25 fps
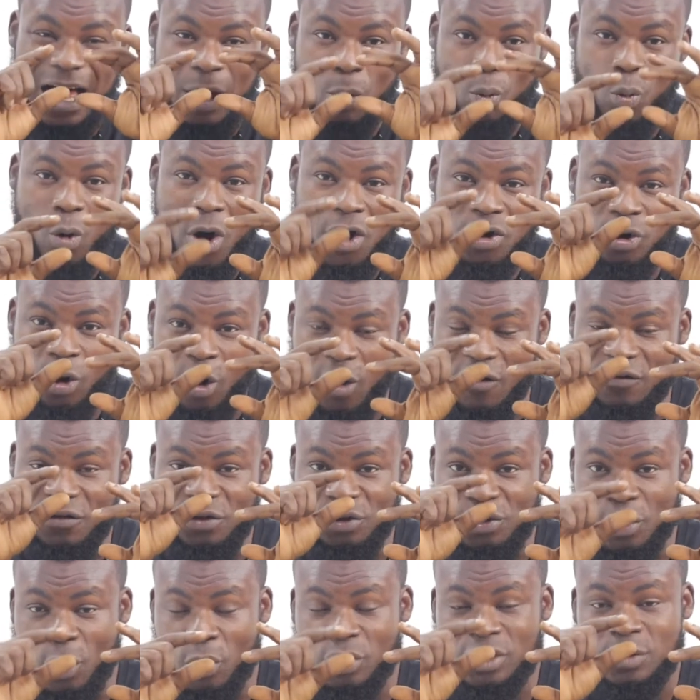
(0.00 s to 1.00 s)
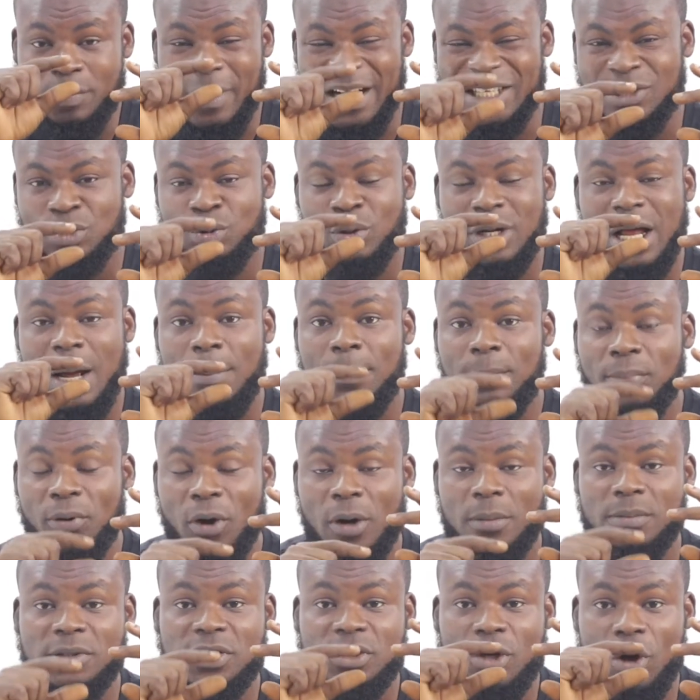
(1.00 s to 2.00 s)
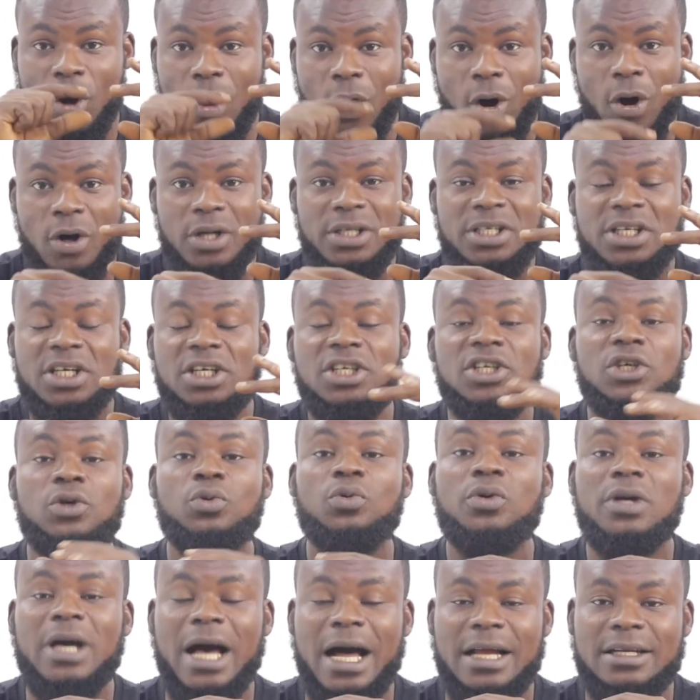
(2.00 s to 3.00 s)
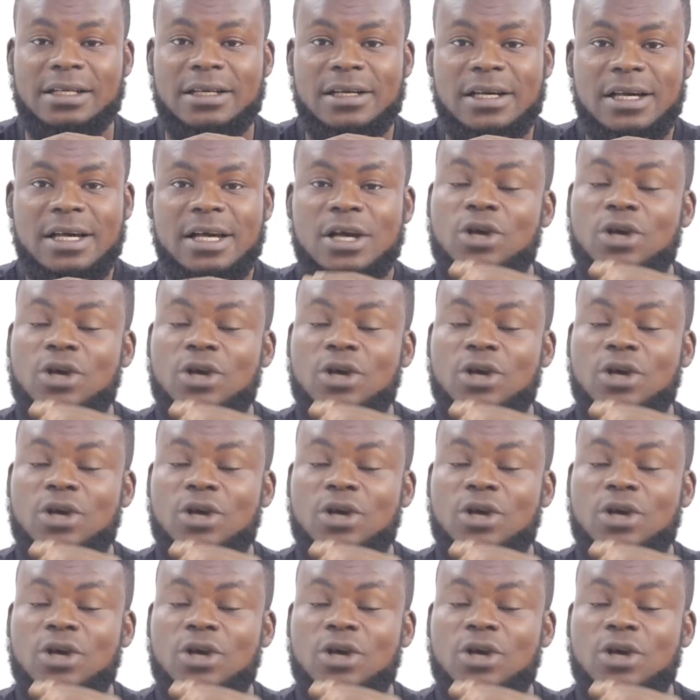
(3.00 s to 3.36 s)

one of those particular prompts on the cue card.